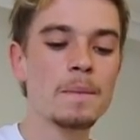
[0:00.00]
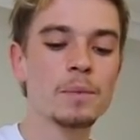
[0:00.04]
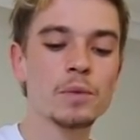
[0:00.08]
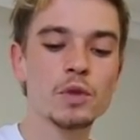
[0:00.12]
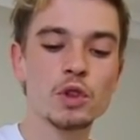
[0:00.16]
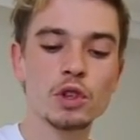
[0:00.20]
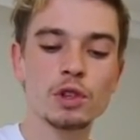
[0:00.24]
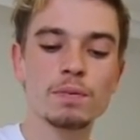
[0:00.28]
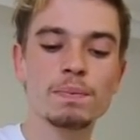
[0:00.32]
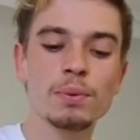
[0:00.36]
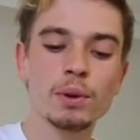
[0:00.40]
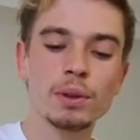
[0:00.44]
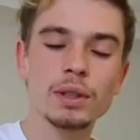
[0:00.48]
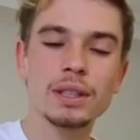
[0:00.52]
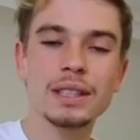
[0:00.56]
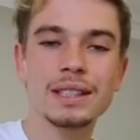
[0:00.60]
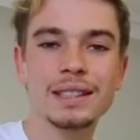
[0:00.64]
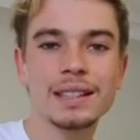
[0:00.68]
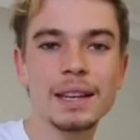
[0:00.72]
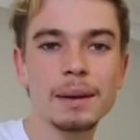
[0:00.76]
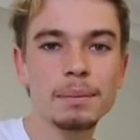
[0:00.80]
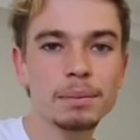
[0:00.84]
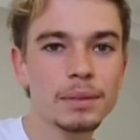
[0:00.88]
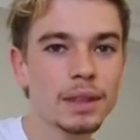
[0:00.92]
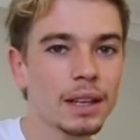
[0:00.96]
just put
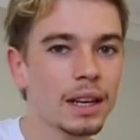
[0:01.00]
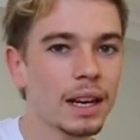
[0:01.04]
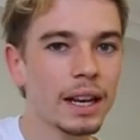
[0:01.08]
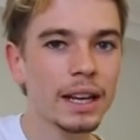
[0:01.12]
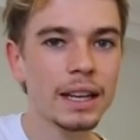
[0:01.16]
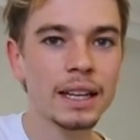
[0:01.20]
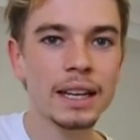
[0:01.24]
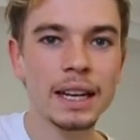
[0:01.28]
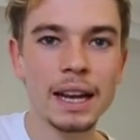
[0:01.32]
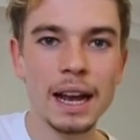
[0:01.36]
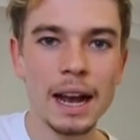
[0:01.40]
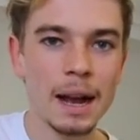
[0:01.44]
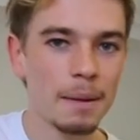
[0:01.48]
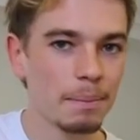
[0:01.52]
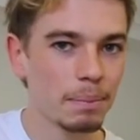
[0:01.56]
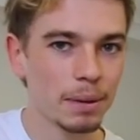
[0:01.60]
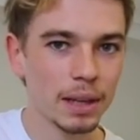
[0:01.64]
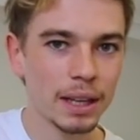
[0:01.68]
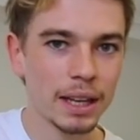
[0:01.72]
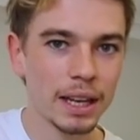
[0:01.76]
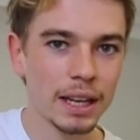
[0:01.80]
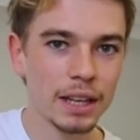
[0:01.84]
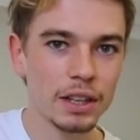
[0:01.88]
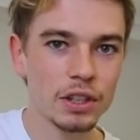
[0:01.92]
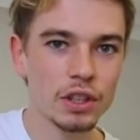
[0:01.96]
SEB Delanney
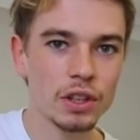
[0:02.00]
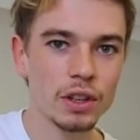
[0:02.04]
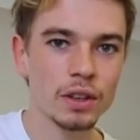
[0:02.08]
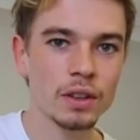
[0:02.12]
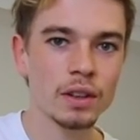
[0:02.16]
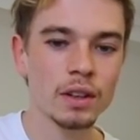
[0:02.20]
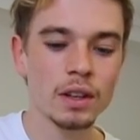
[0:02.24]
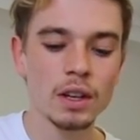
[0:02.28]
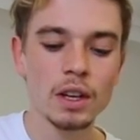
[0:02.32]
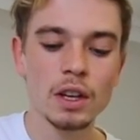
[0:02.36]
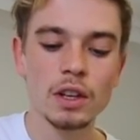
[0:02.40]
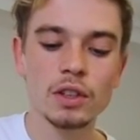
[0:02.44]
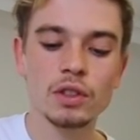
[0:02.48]
application,